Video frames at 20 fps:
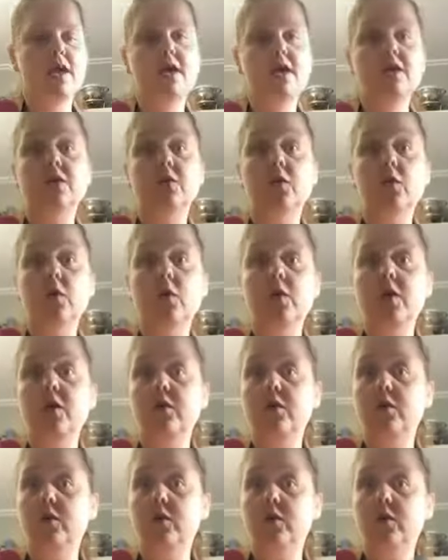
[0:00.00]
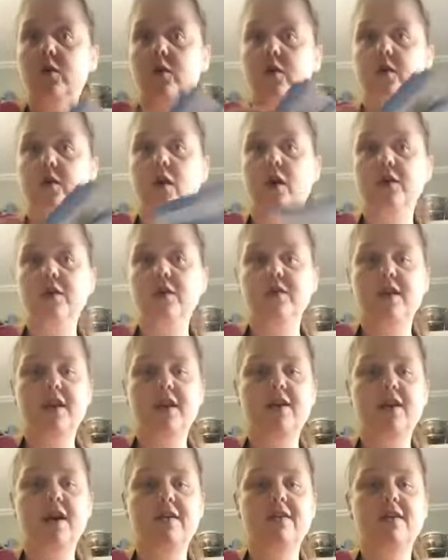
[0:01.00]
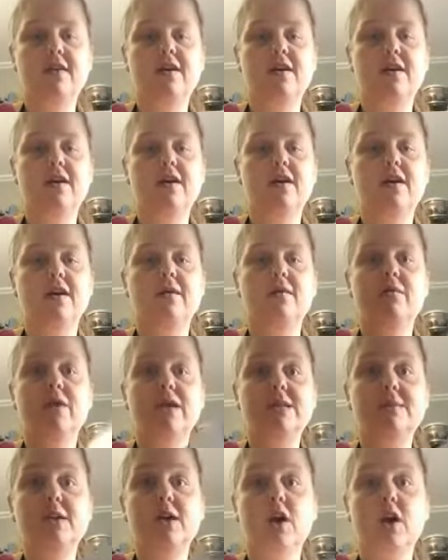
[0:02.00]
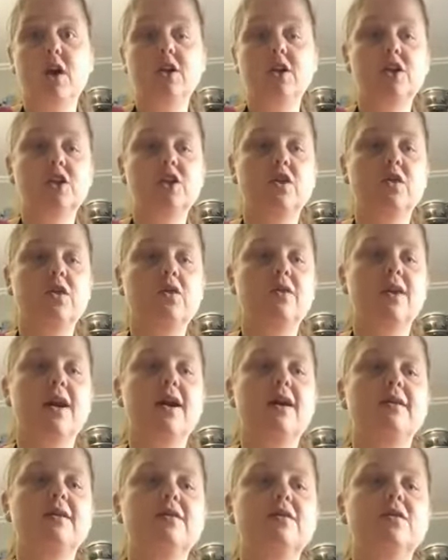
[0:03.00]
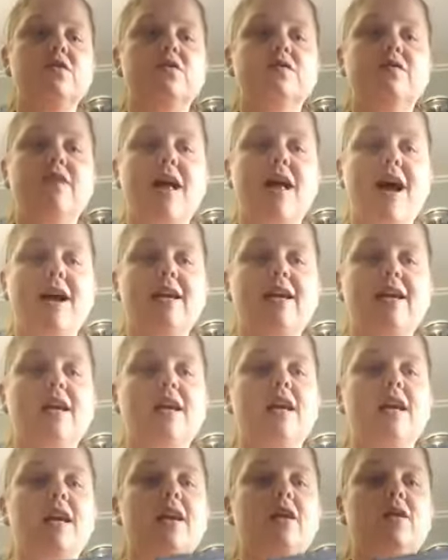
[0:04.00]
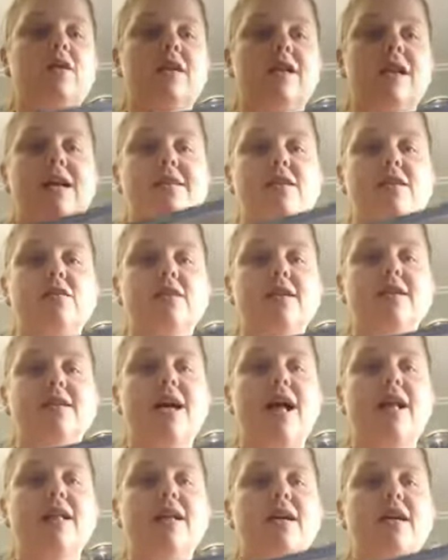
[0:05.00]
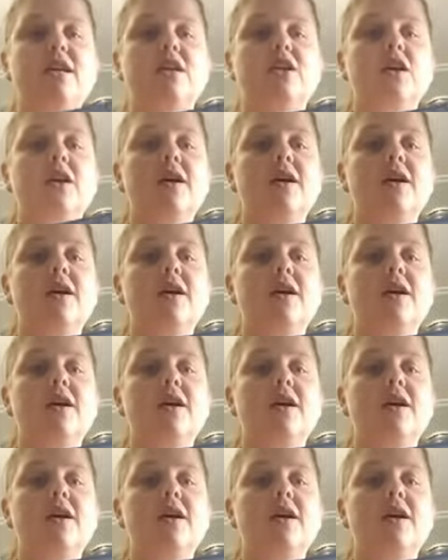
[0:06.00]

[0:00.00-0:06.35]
So you also then get the recipe cards. So you get souvlaki, classic Greek salad,